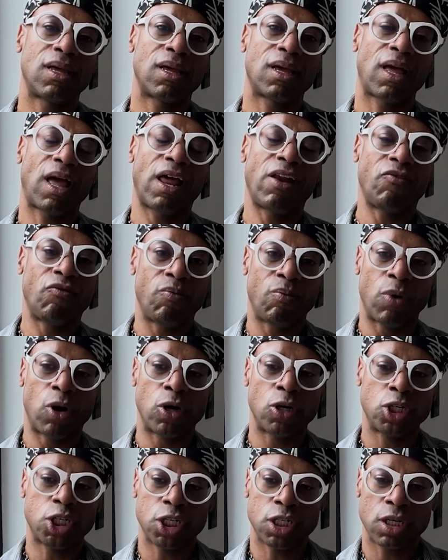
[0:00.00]
kind of
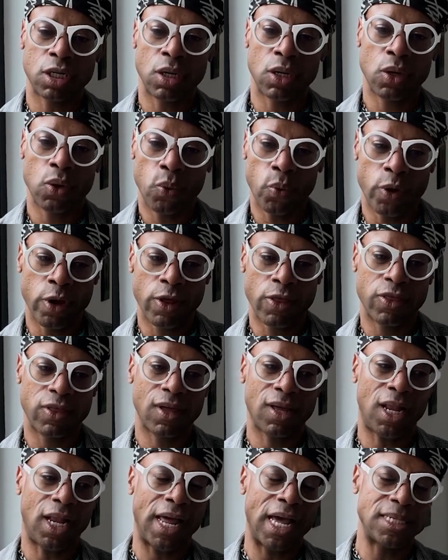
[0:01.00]
merging with
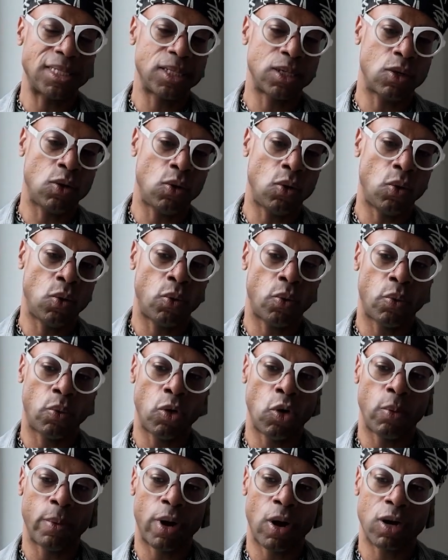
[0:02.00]
classical
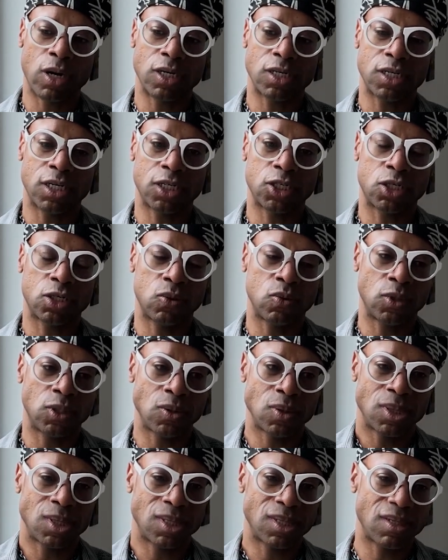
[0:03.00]
Roman architecture, which
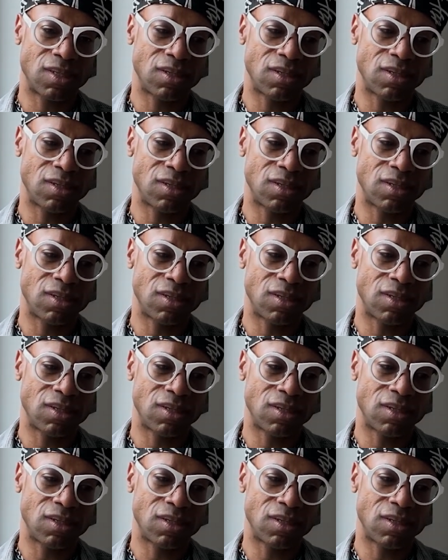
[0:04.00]
was